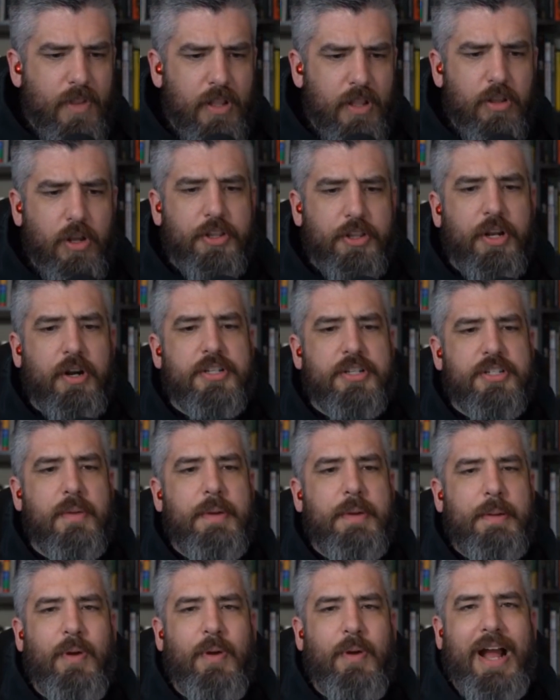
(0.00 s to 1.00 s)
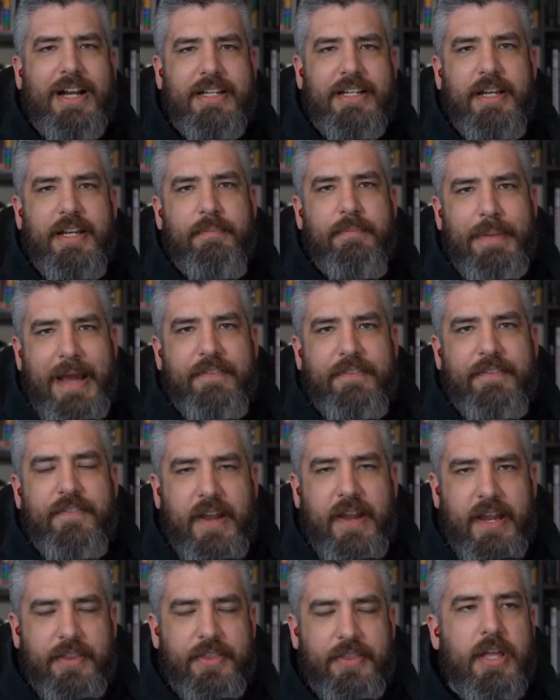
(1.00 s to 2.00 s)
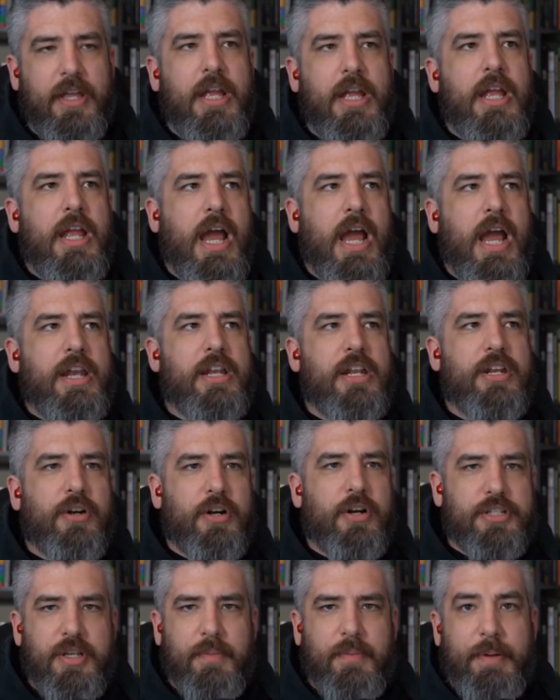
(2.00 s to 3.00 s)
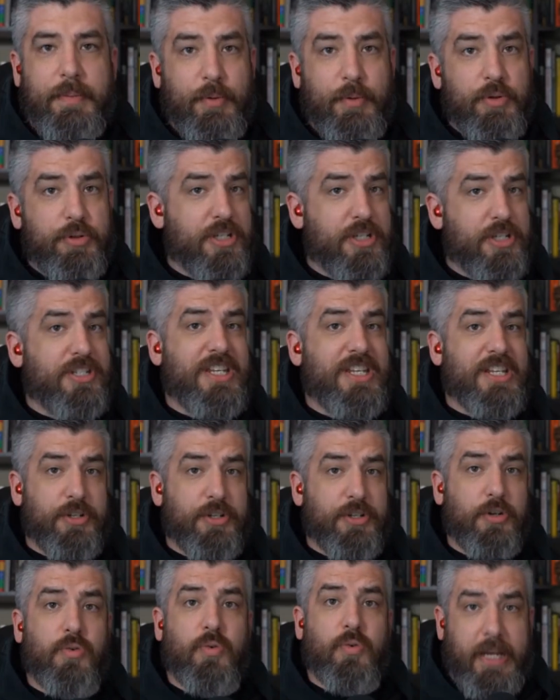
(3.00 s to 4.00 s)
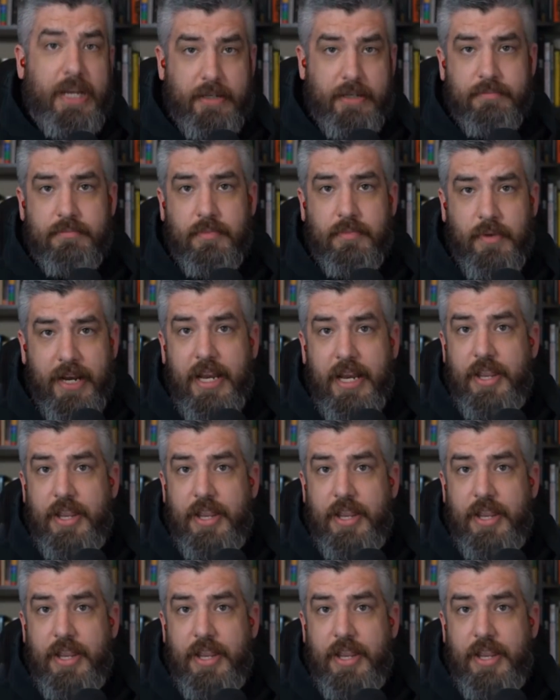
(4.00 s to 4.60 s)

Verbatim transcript: look, there are some people acting in bad faith and then there are some people who just disagree, right?